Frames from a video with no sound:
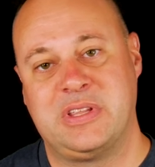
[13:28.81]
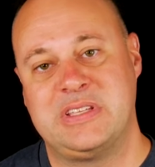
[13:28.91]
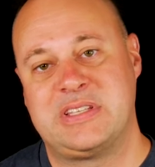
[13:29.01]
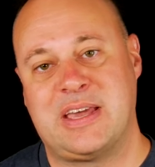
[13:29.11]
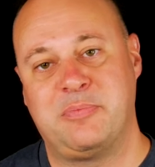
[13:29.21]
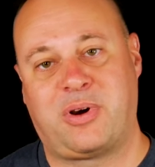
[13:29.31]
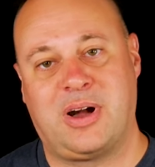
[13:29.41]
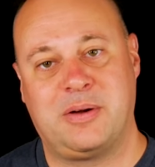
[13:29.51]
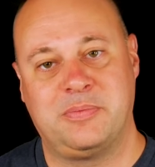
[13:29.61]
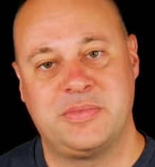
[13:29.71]
some of these same
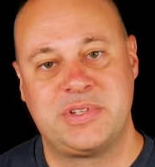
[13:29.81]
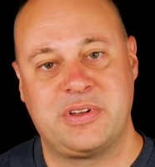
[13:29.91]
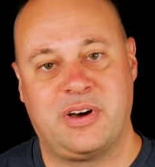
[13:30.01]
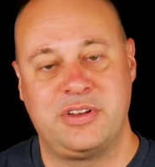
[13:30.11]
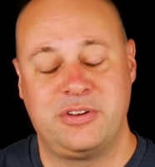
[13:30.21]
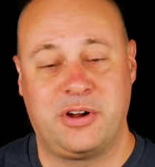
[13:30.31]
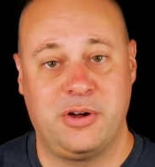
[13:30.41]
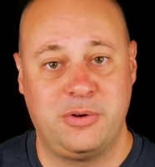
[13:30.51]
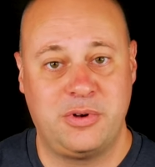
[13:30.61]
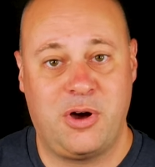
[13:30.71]
problems on your
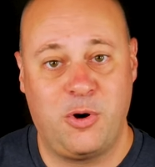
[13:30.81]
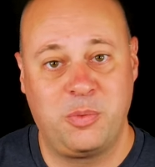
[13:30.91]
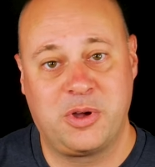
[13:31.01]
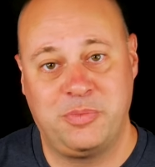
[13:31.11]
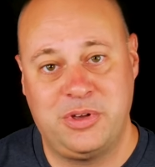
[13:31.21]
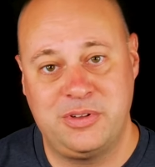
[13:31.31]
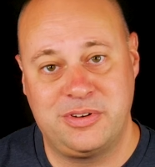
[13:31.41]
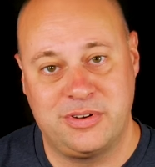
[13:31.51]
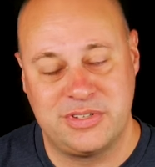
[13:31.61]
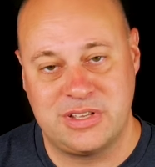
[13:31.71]
own home
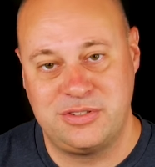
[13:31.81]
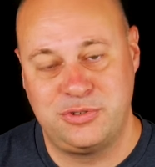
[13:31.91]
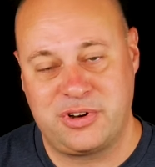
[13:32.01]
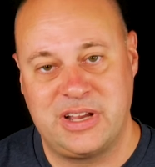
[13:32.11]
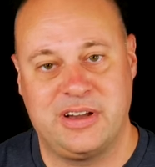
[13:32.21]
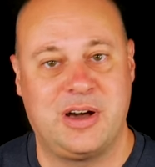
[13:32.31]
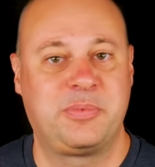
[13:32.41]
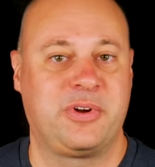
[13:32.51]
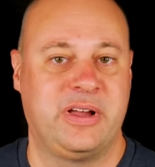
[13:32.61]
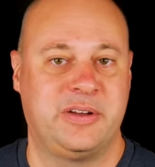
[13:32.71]
computers as you try to
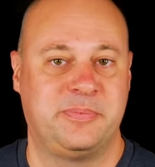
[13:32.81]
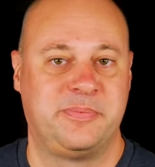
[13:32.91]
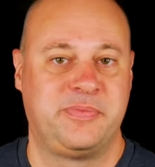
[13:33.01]
upgrade them.